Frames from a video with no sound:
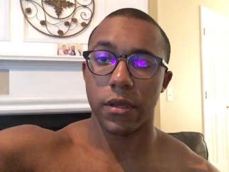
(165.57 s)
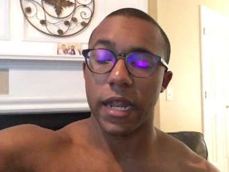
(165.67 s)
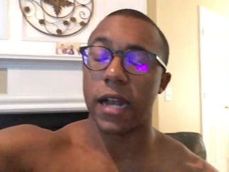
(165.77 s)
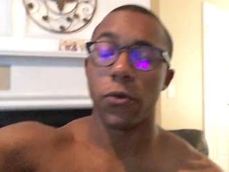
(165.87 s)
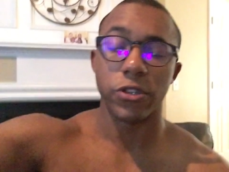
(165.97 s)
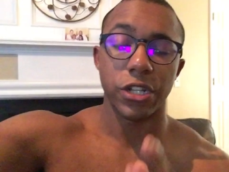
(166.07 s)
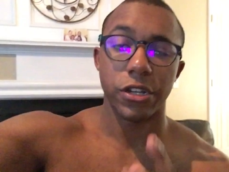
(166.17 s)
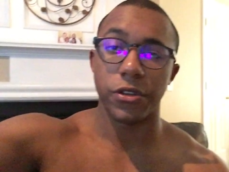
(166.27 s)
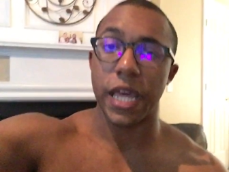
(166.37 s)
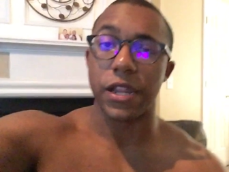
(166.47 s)
And I don't want you
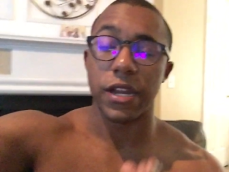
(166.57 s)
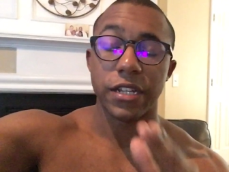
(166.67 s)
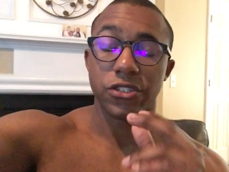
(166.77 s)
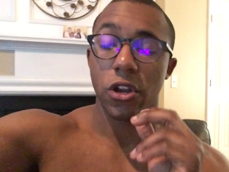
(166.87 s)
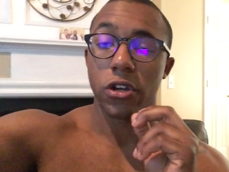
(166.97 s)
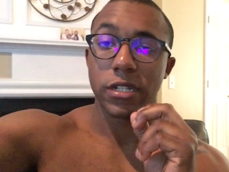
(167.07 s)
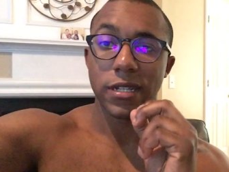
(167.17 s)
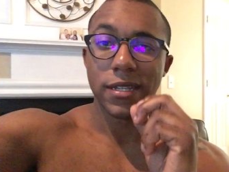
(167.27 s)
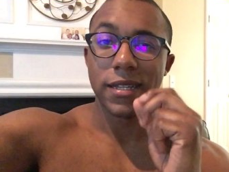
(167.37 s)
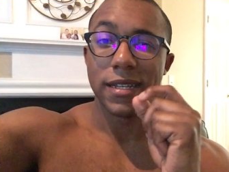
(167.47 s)
to do that. You need to start
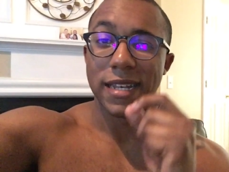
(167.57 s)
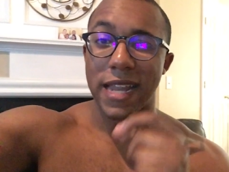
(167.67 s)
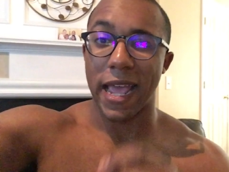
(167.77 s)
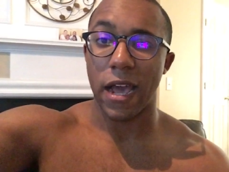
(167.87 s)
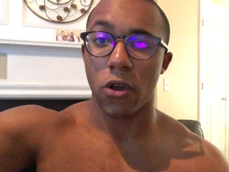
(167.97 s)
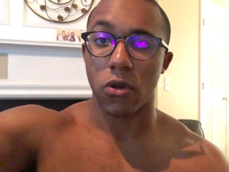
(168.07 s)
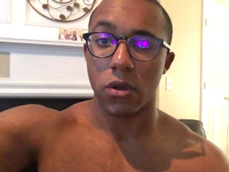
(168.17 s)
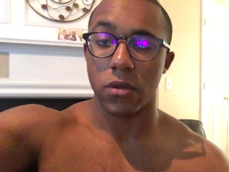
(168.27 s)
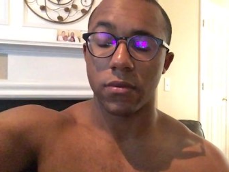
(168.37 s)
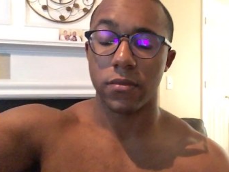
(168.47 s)
now.
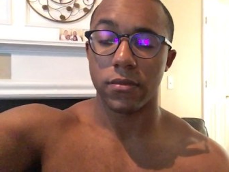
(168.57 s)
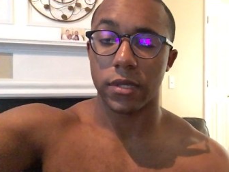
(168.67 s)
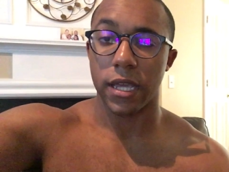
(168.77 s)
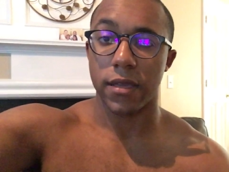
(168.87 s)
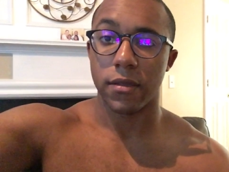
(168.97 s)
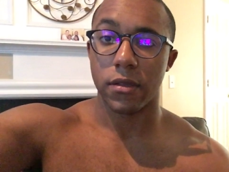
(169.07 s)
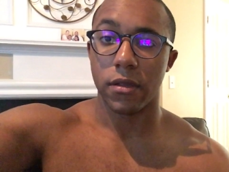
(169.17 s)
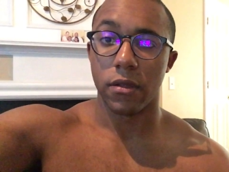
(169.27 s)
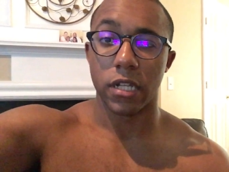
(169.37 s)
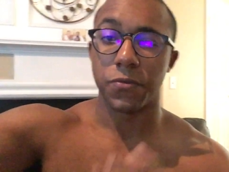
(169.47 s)
Okay,
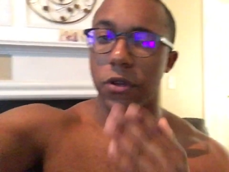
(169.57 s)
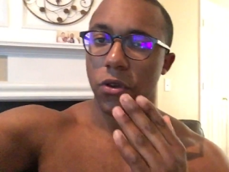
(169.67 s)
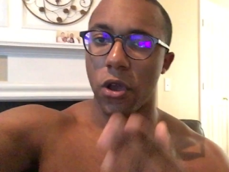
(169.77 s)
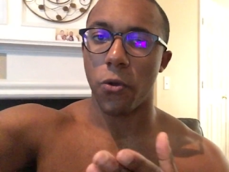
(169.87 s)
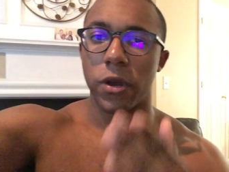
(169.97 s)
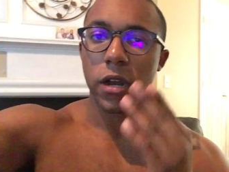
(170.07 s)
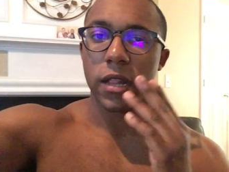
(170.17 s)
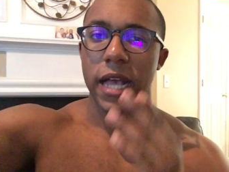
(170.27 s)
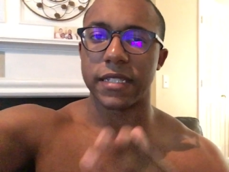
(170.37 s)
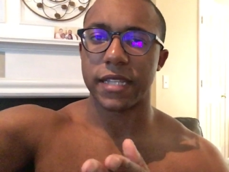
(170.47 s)
because we don't know when
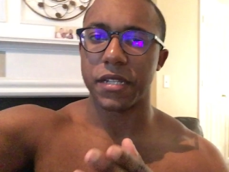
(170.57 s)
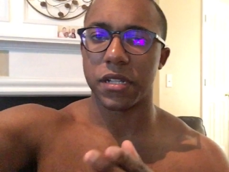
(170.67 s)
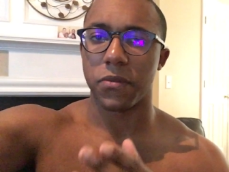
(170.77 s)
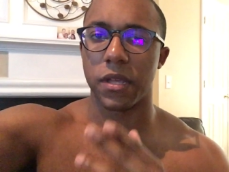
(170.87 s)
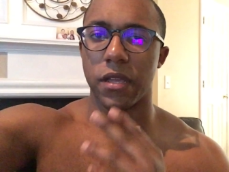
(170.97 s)
our last day is going to